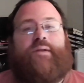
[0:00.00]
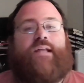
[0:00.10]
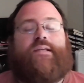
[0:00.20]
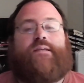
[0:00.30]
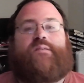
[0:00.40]
but I
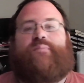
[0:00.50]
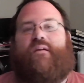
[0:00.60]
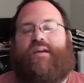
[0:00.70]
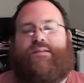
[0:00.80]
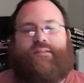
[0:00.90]
did
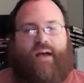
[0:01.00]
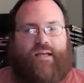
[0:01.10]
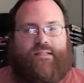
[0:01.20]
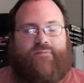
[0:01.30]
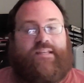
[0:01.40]
experience
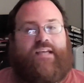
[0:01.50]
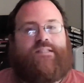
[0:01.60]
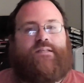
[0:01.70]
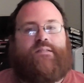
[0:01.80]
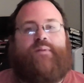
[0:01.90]
loss of taste and